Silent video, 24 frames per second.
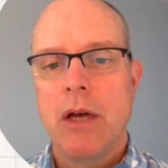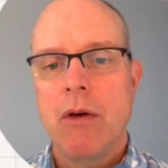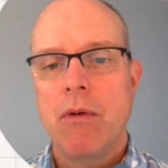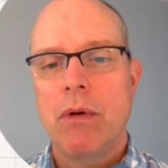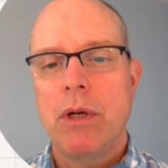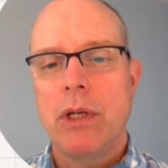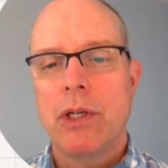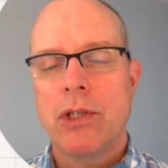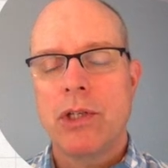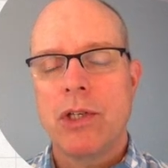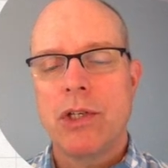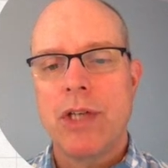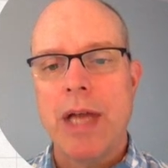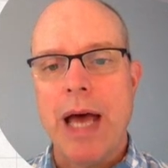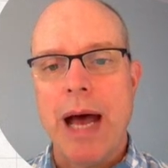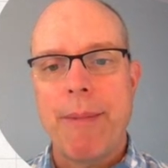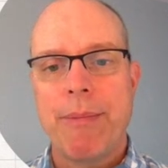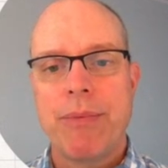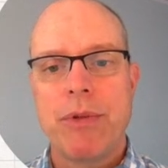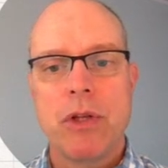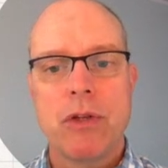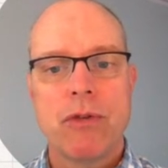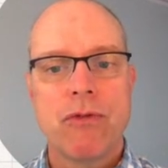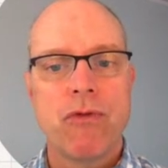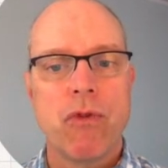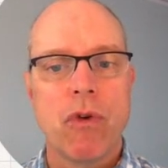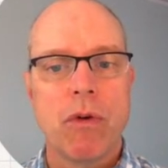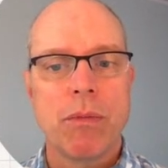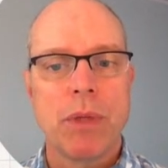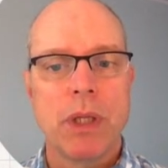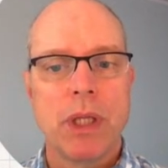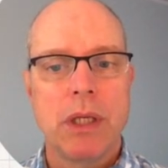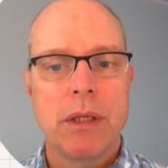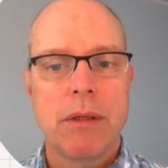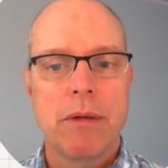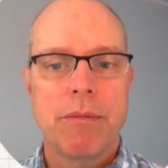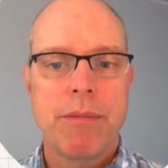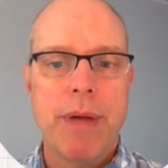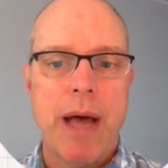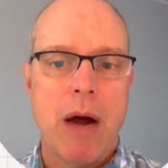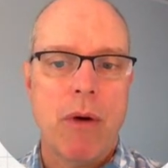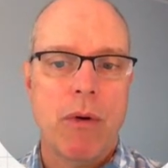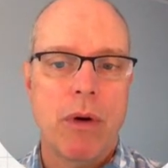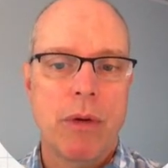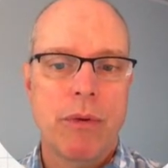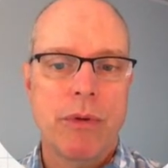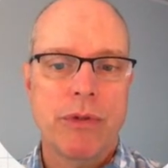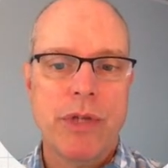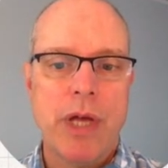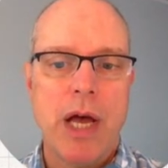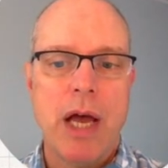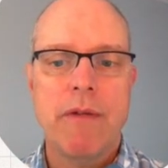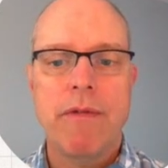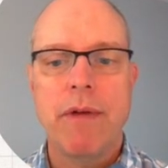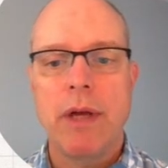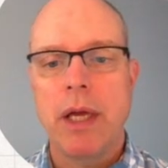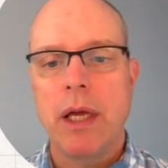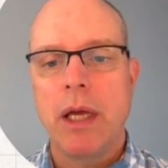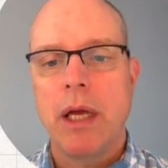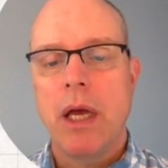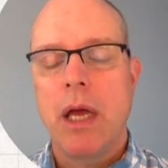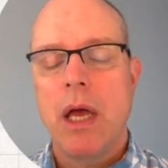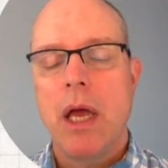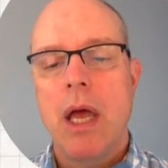We just adapt this formula, power equals IV.